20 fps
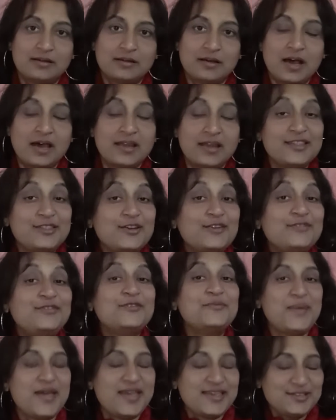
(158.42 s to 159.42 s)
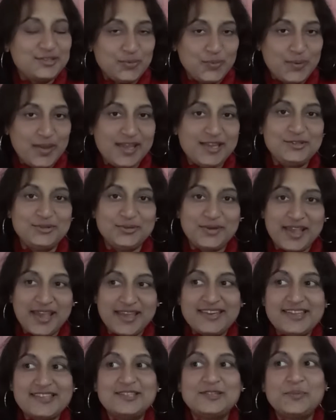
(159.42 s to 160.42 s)
Another of the best way to
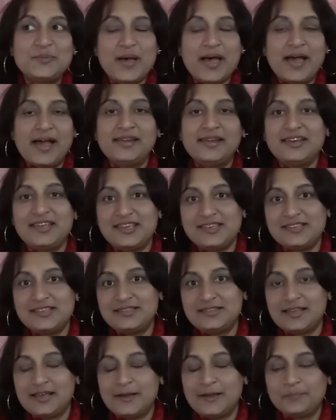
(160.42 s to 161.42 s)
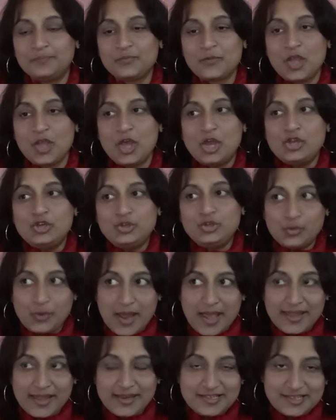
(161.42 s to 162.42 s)
get inspired is to
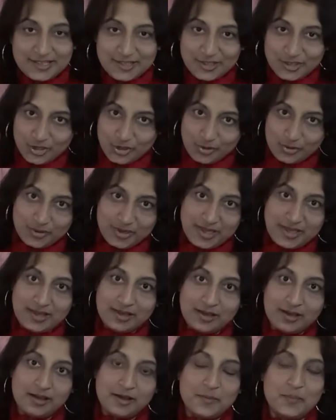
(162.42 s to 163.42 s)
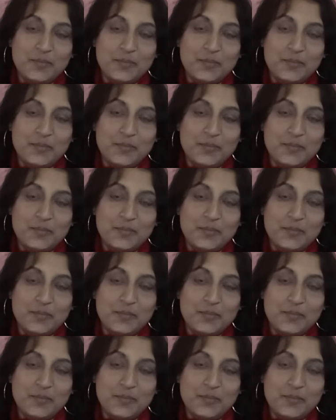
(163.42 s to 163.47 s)
write a story